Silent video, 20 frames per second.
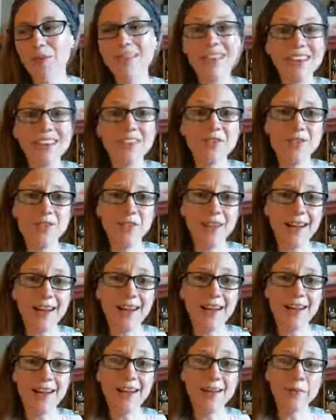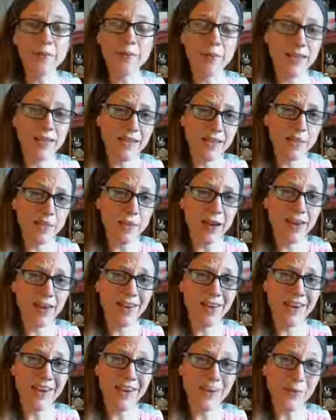thanks for that. It keeps me
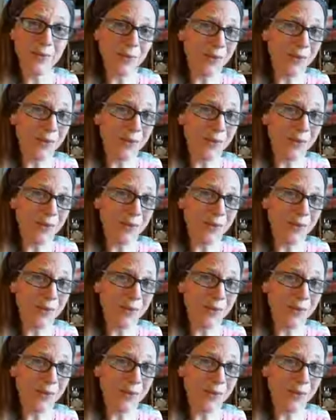inspired and keeps